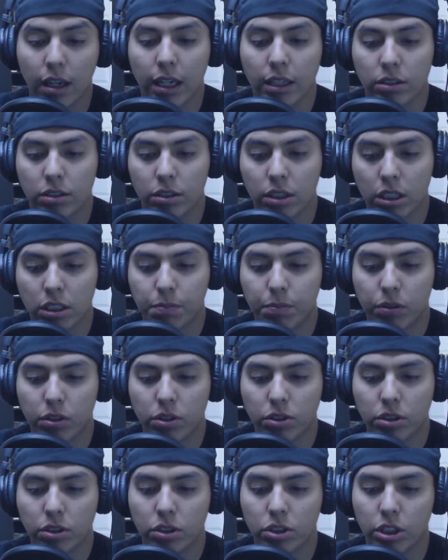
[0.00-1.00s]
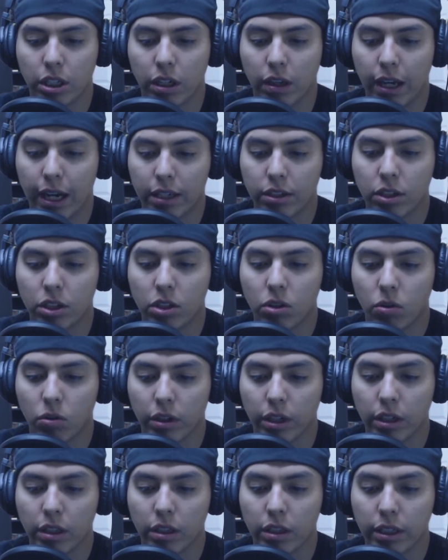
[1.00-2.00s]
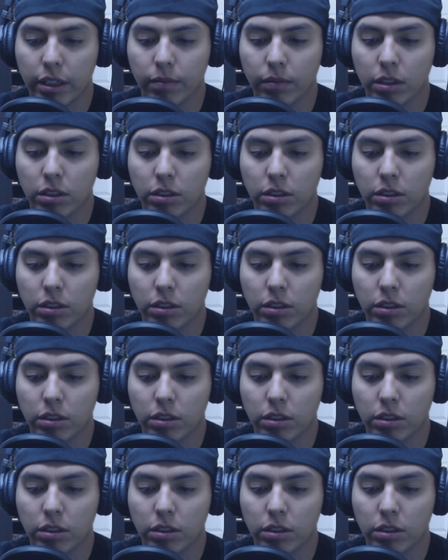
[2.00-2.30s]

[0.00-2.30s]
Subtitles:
and such persons shall act accordingly